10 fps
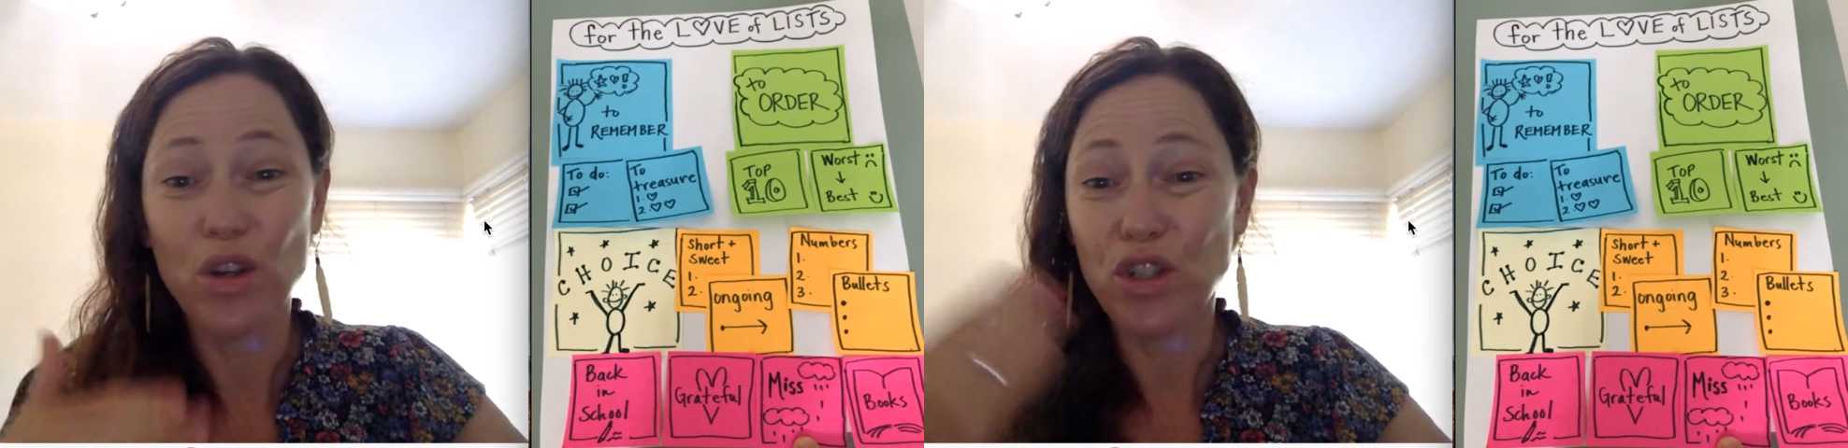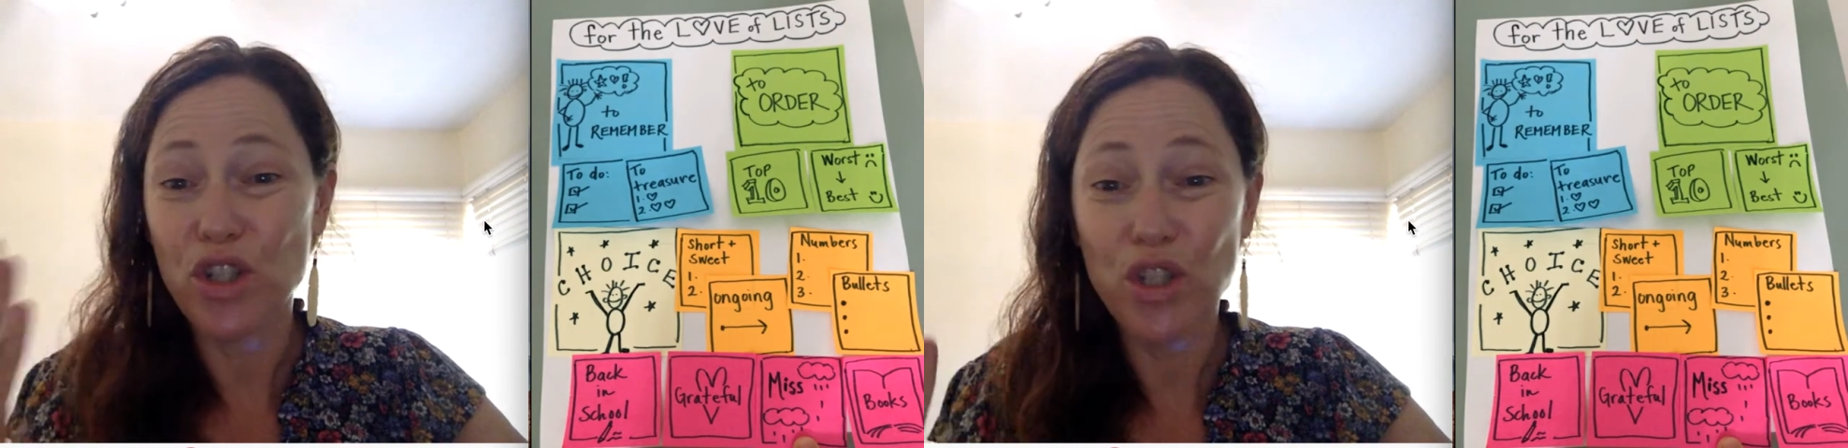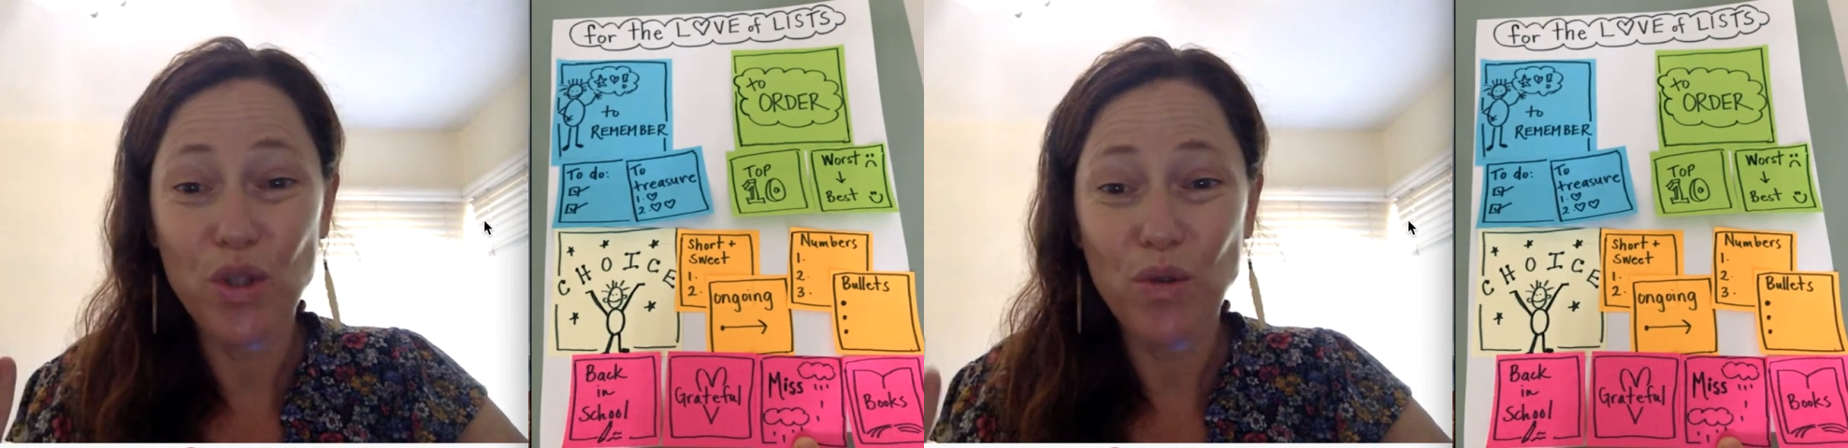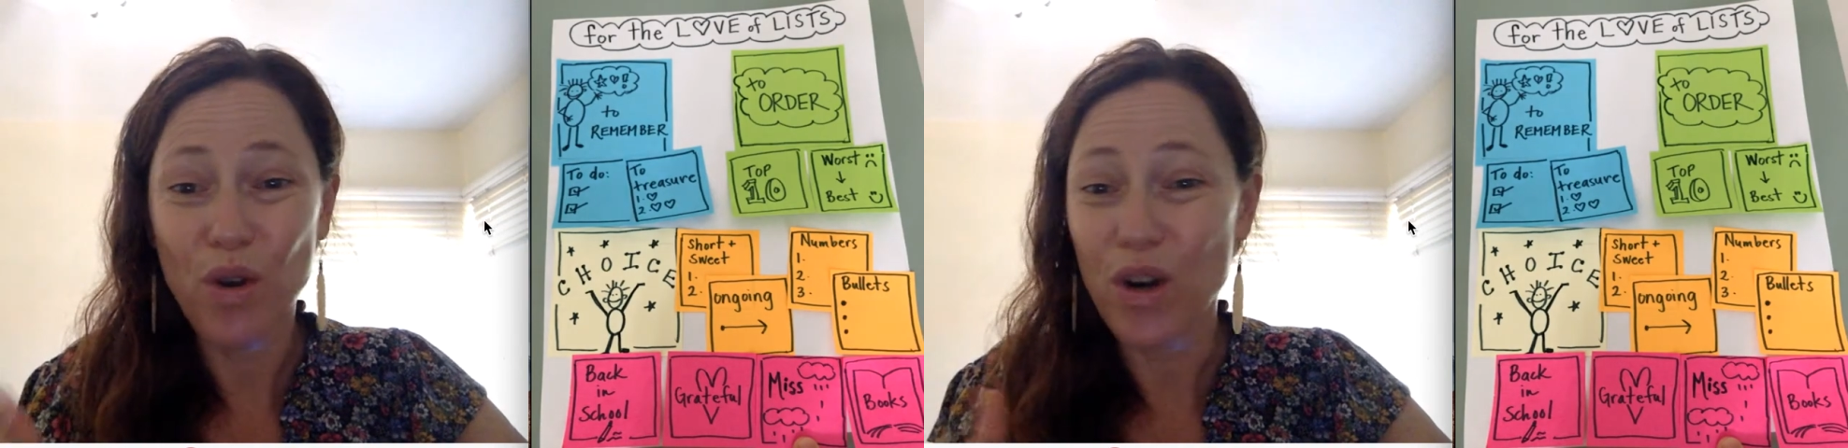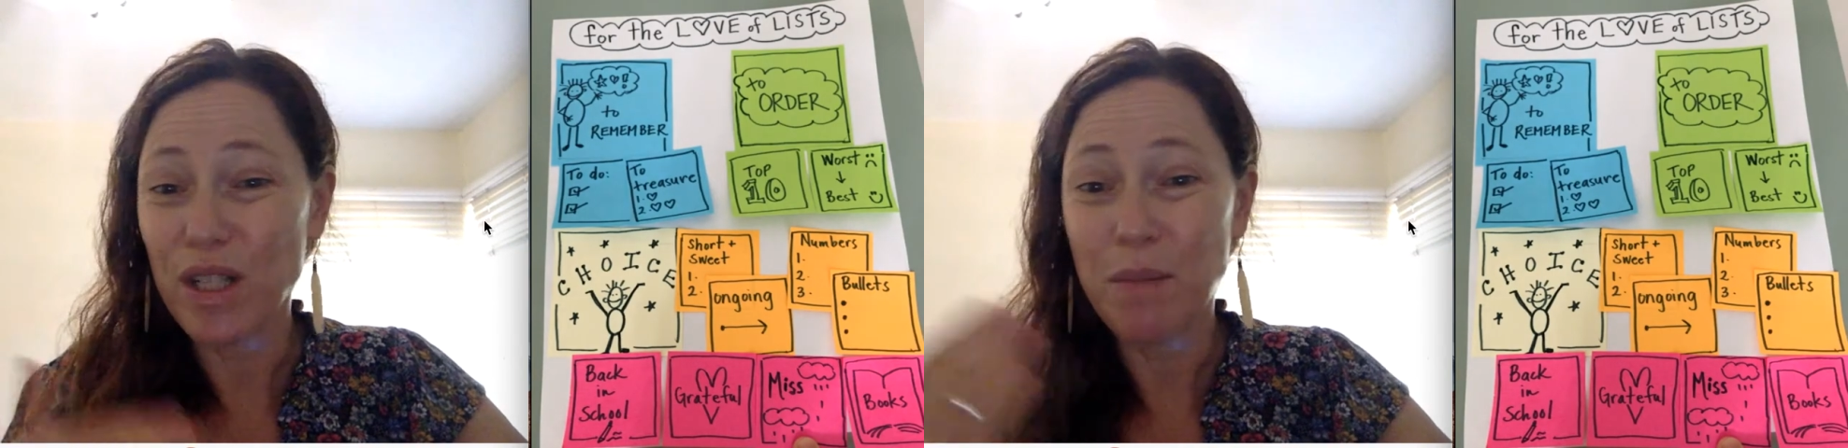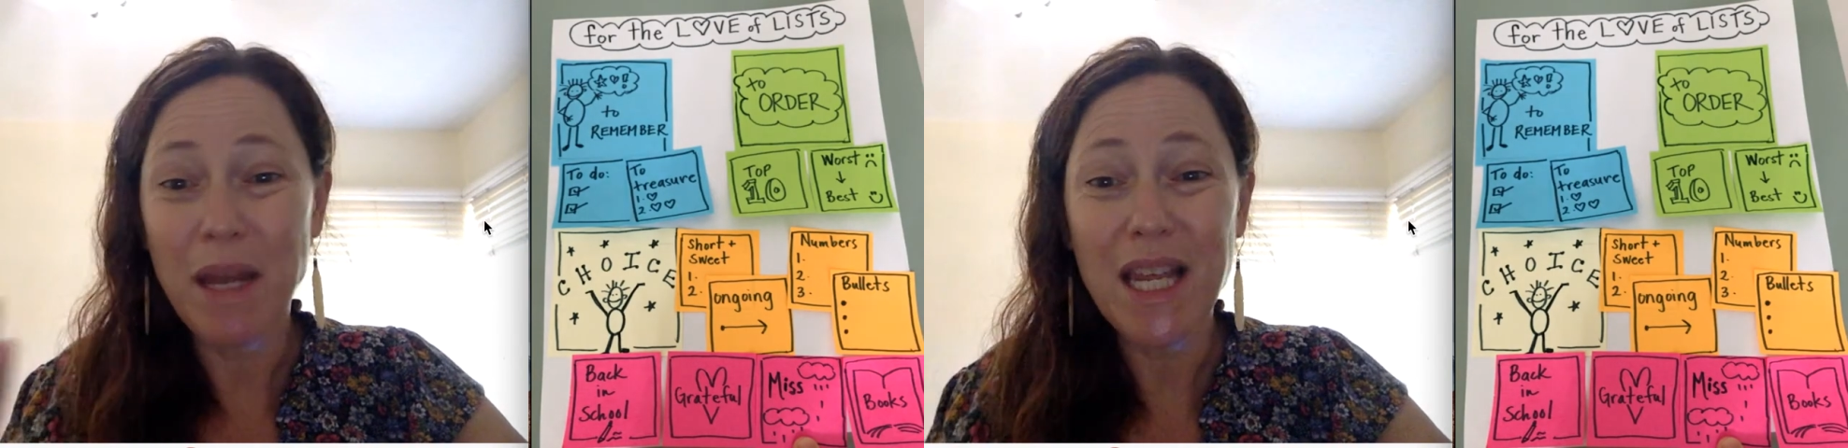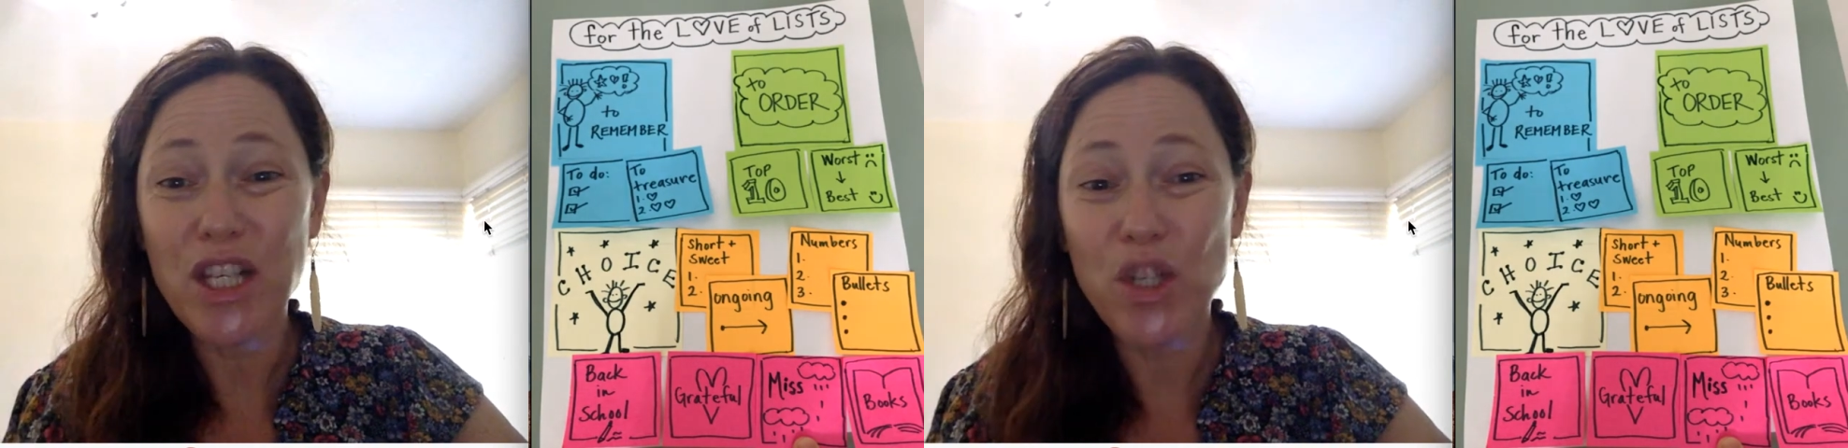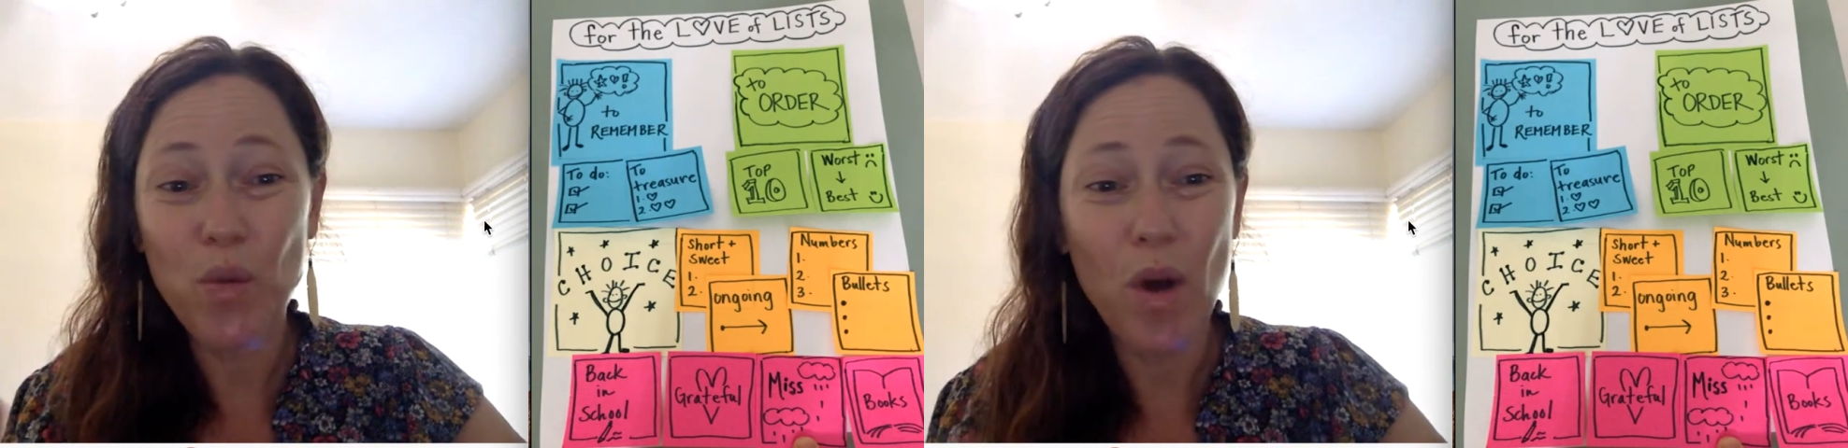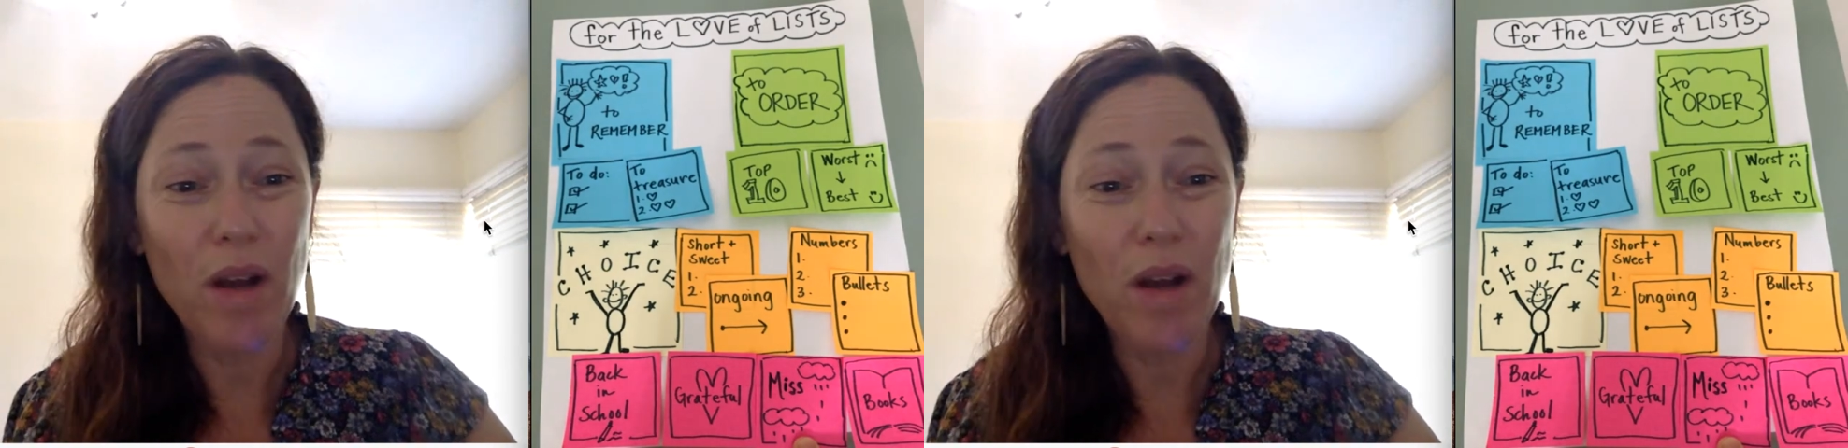two or as many as you want.